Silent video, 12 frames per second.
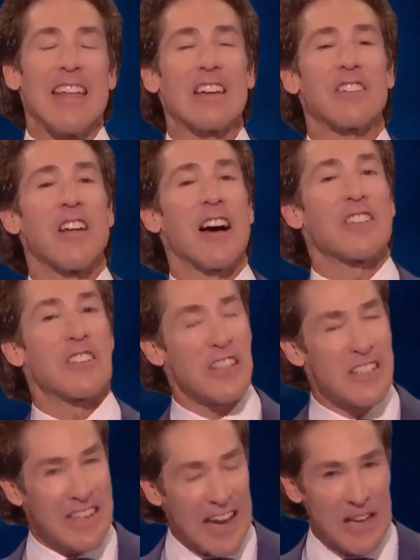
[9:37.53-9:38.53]

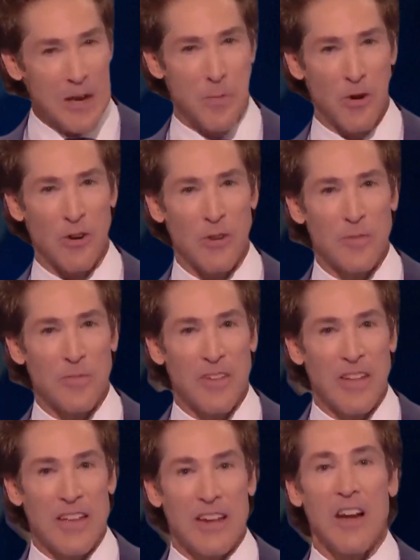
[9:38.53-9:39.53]
Surrounding yourself with
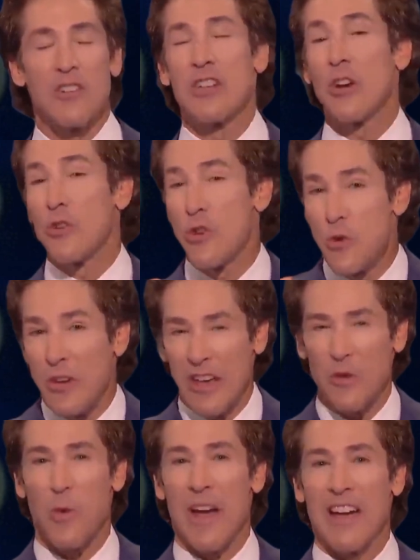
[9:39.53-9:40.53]
positive
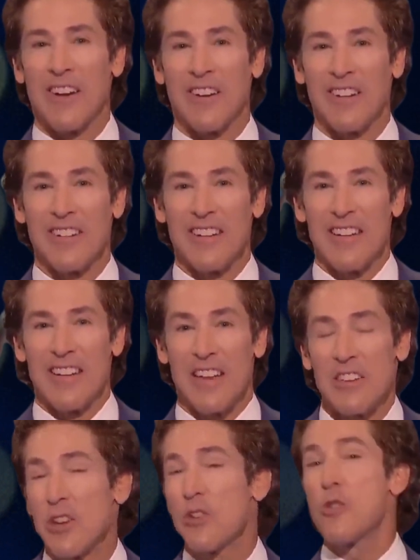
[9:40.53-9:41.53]
influences will uplift your
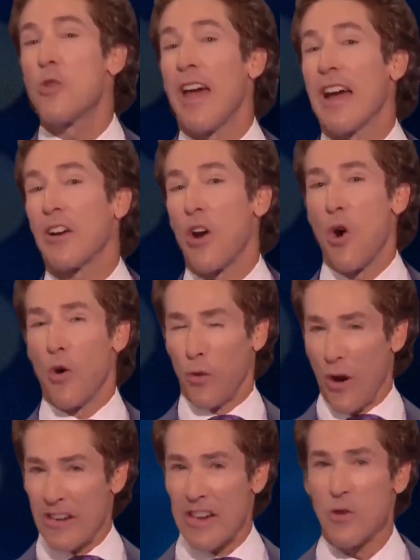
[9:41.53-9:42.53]
spirit and
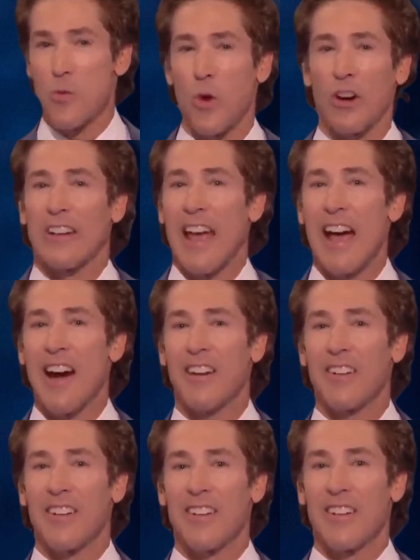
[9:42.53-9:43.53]
keep you motivated to
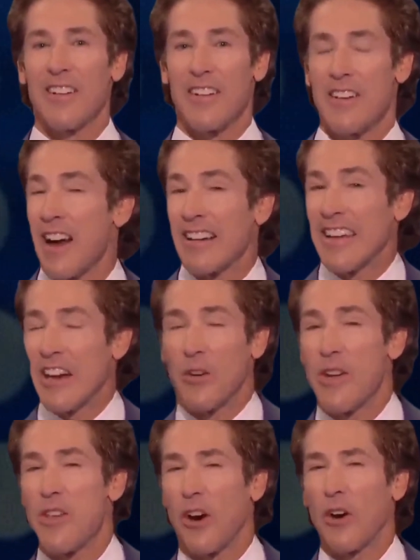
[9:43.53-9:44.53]
pursue greatness.
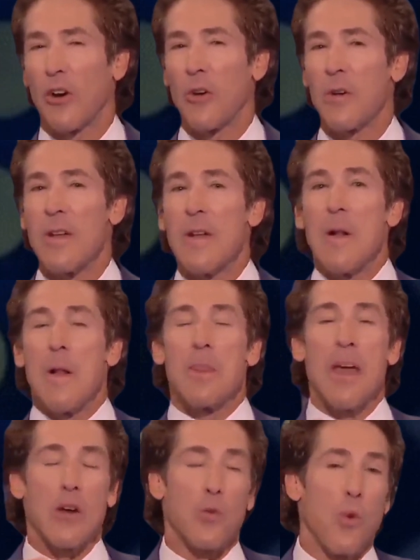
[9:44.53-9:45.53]

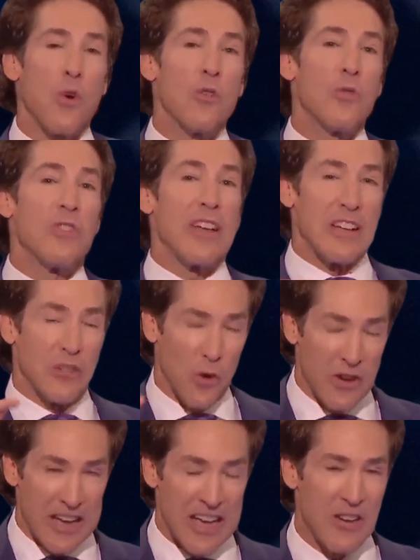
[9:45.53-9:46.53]
Take care of your
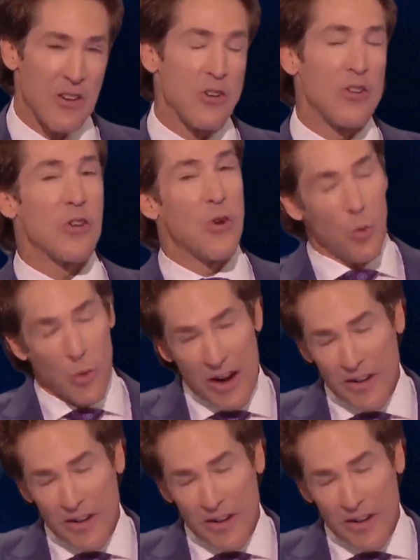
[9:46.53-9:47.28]
physical and mental